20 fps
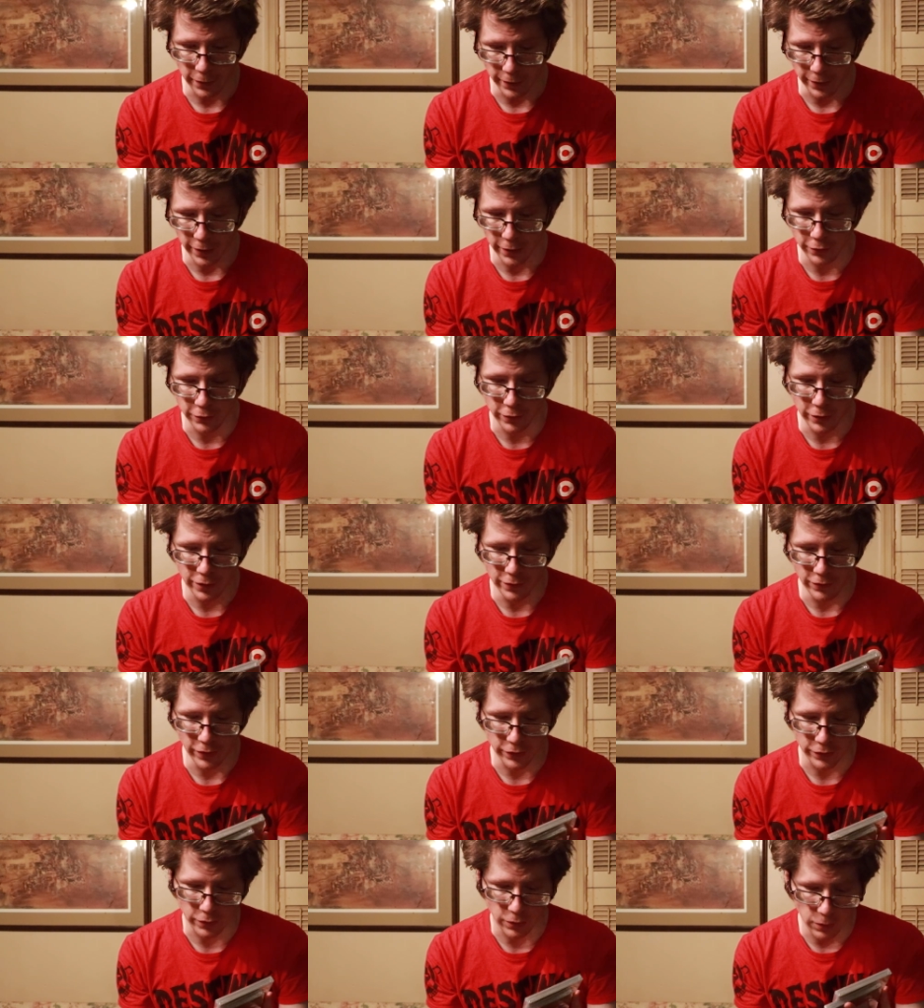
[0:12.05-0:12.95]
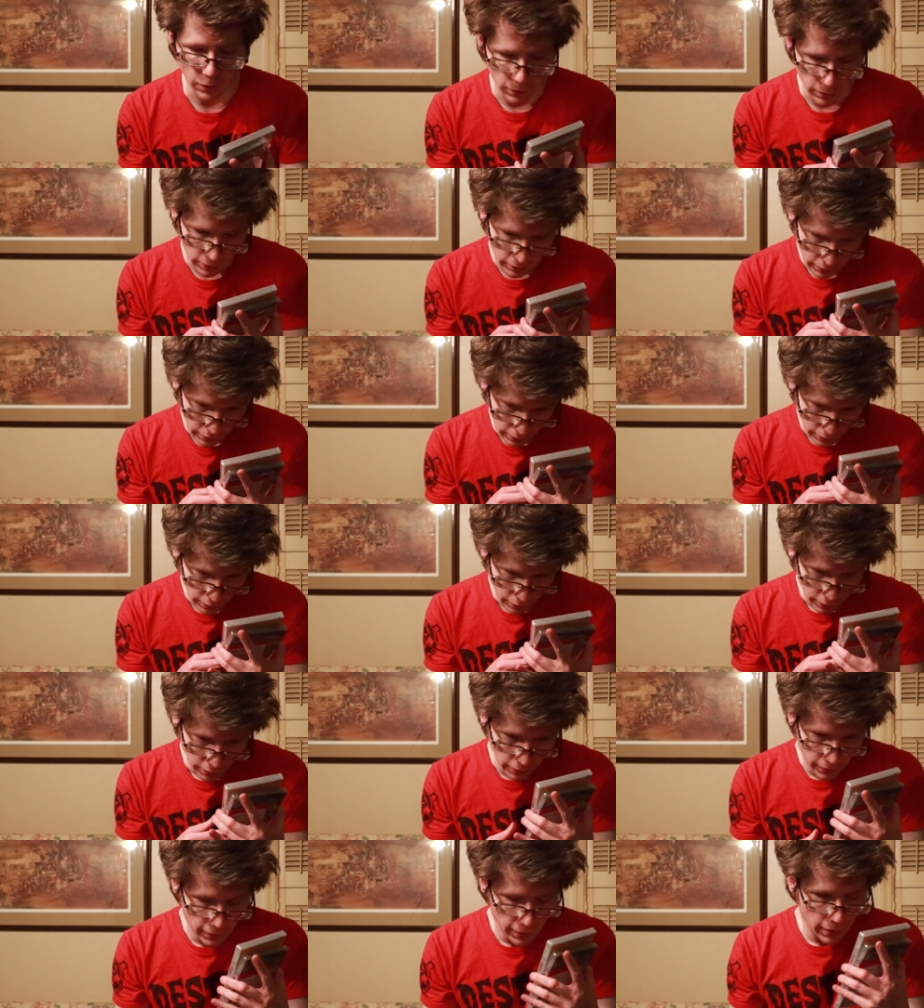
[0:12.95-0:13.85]
the Gungeon Physical
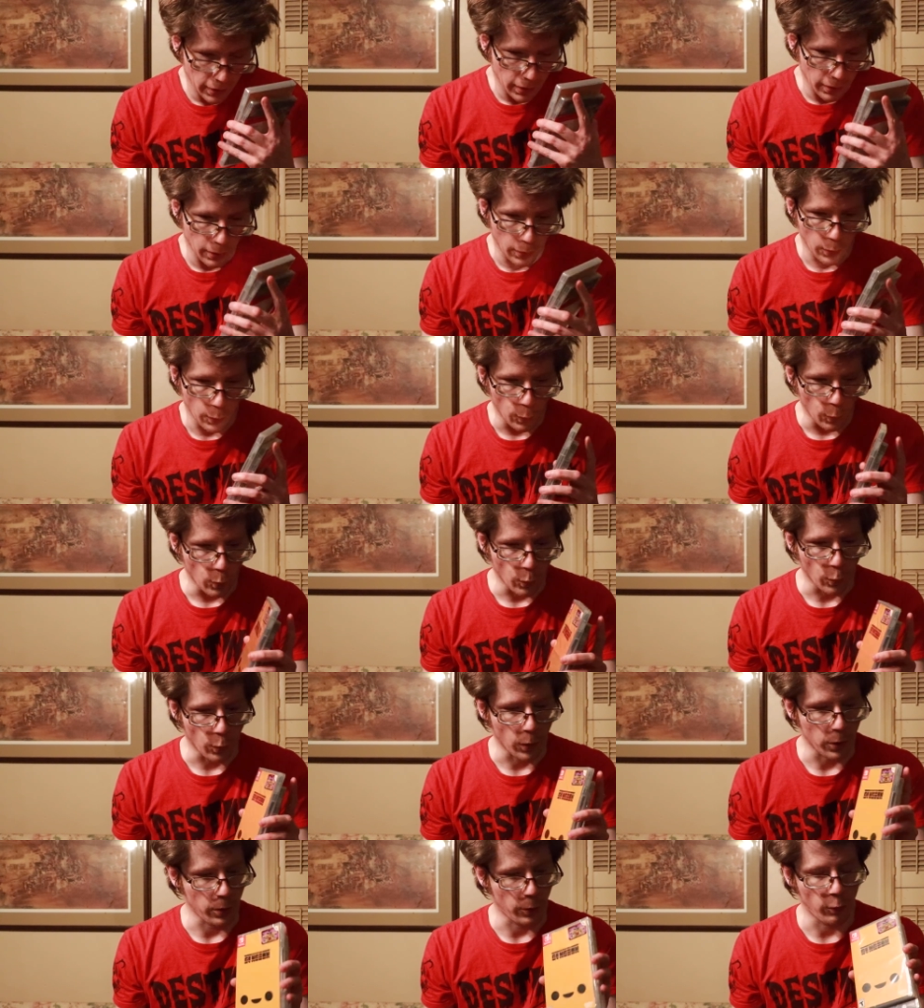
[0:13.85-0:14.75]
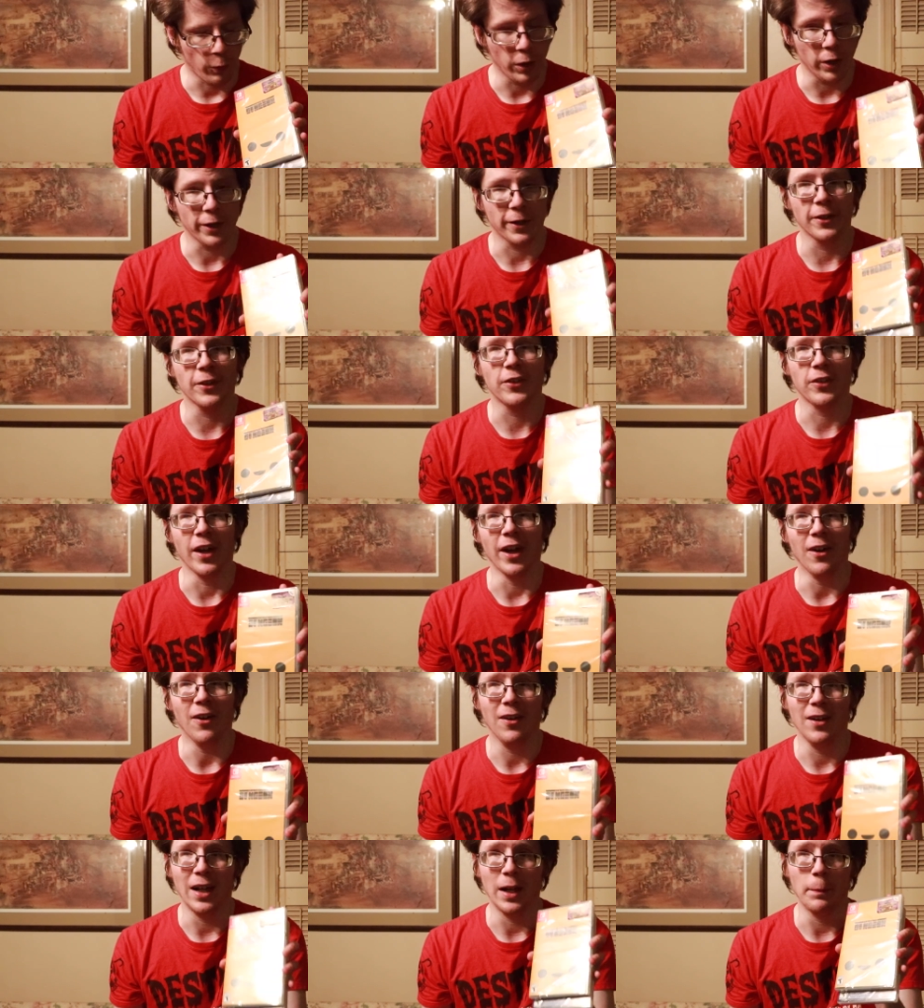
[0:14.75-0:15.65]
were in a really good
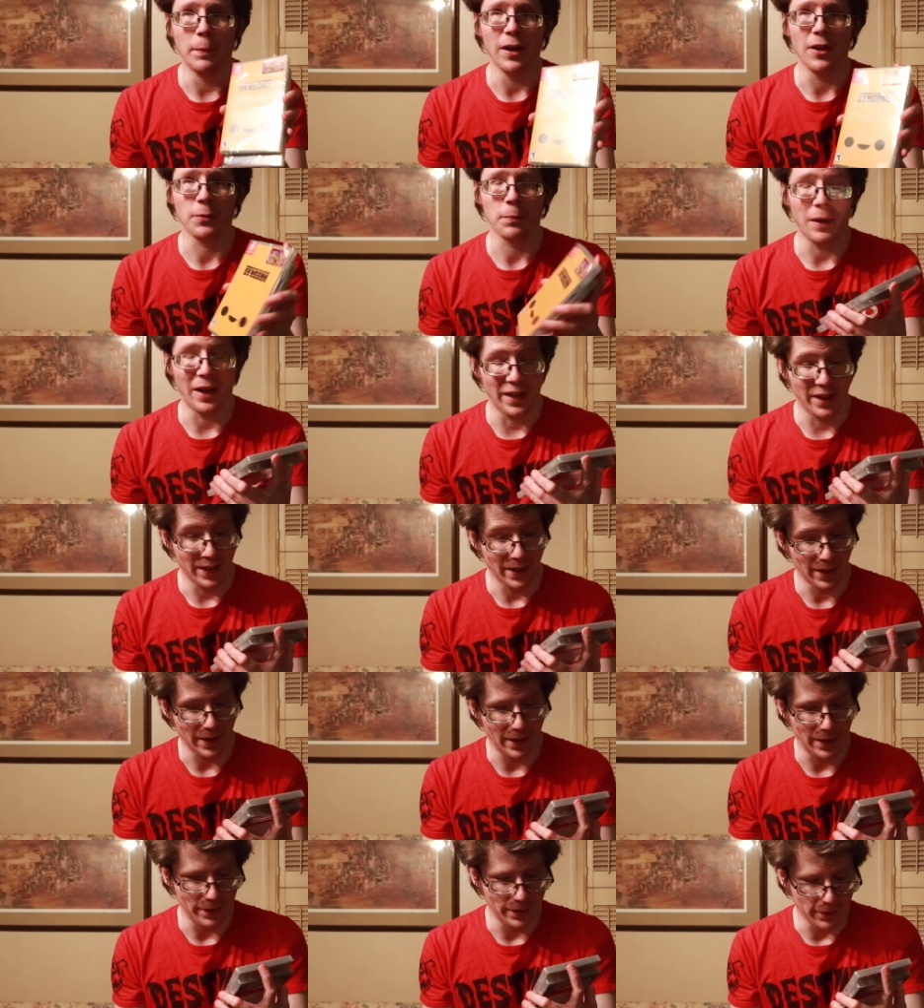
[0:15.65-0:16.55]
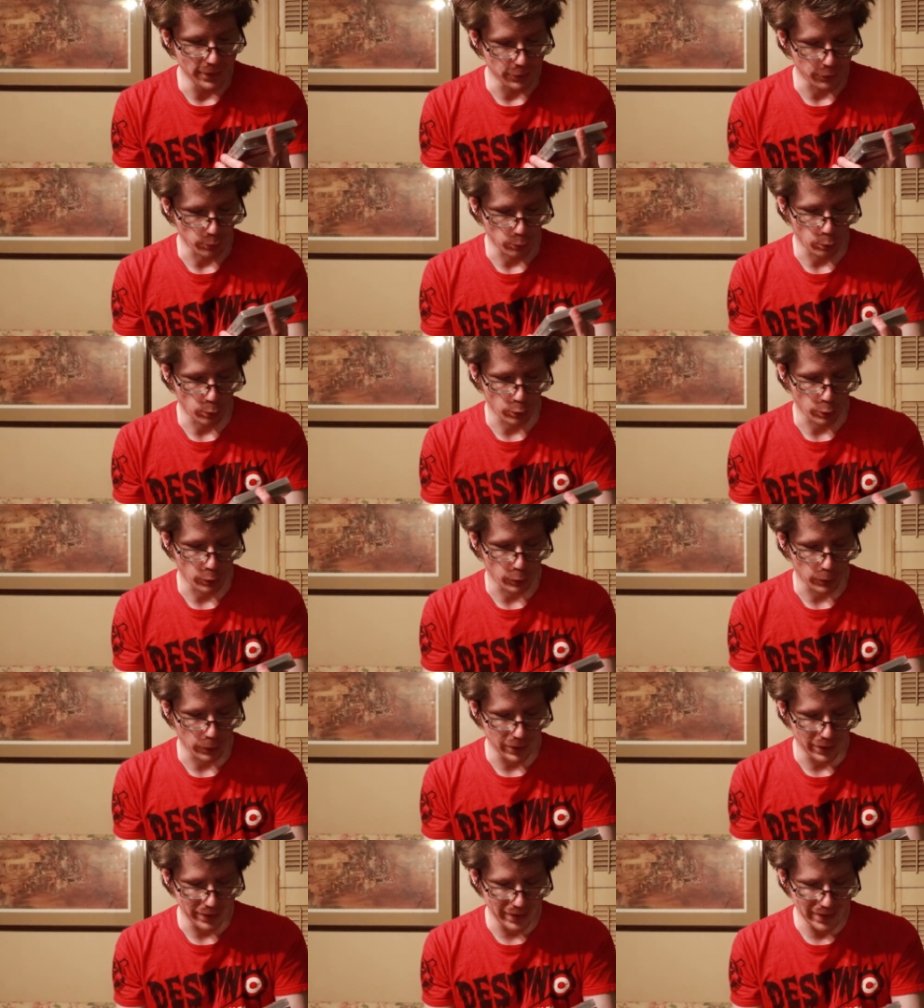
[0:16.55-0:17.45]
sale at Best Buy. These
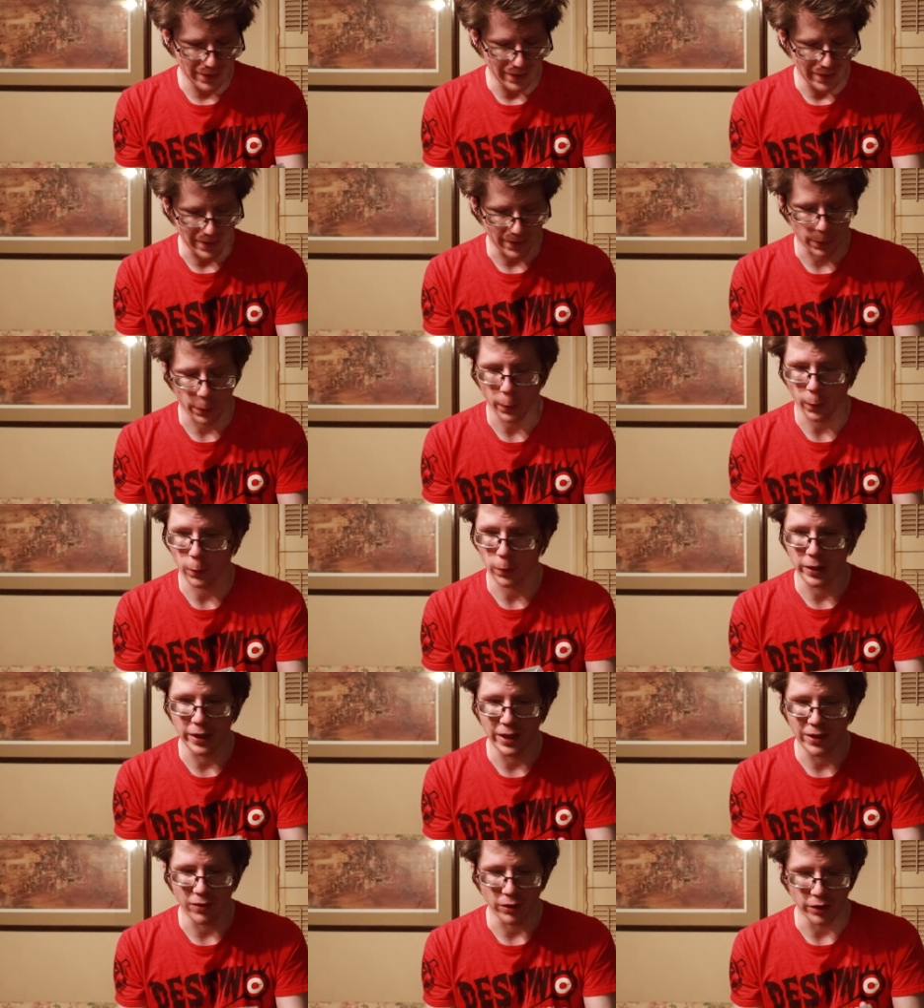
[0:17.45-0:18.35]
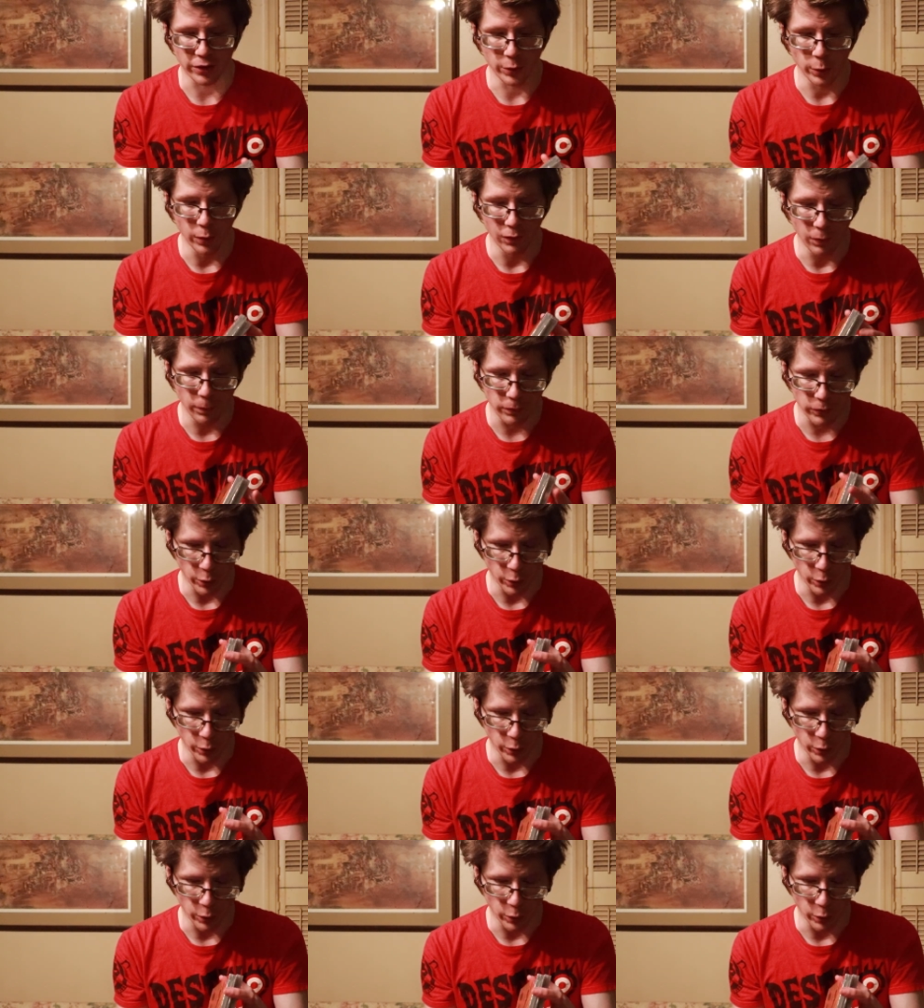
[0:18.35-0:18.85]
were, I think, like 30 for the two of them